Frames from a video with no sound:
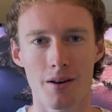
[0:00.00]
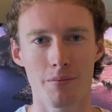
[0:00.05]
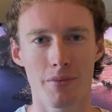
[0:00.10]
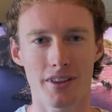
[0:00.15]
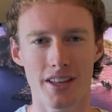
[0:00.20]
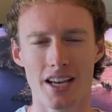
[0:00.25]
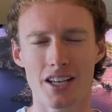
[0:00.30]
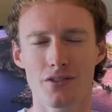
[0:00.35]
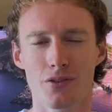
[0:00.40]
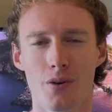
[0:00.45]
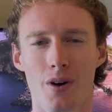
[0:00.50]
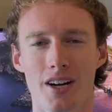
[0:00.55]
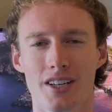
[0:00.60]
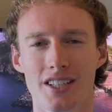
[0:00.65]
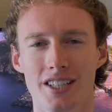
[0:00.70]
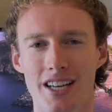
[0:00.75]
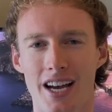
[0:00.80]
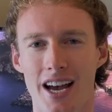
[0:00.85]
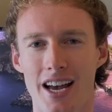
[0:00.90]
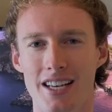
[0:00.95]
But thanks for
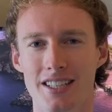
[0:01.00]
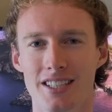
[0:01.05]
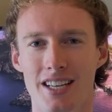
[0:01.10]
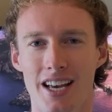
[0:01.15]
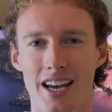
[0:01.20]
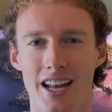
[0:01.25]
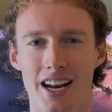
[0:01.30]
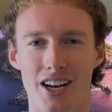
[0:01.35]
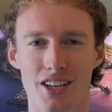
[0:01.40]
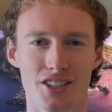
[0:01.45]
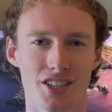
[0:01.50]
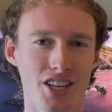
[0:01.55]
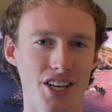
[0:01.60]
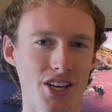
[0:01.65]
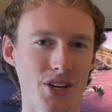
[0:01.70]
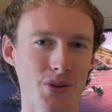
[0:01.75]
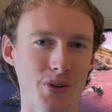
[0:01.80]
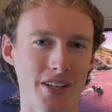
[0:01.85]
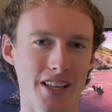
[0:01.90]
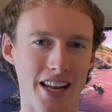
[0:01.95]
watching, guys, and I'll see
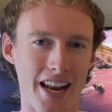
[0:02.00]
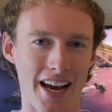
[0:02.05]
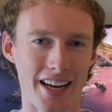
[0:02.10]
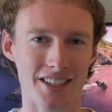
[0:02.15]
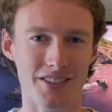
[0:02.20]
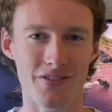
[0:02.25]
you in the next